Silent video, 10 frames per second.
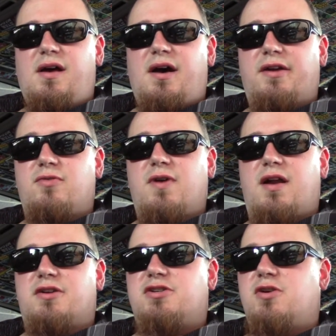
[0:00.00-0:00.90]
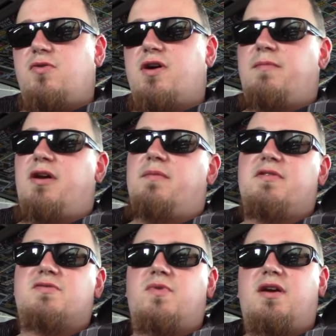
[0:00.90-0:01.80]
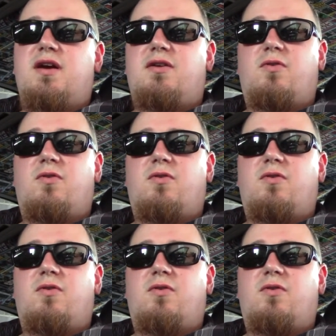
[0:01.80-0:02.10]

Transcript: I do got a show coming up this weekend,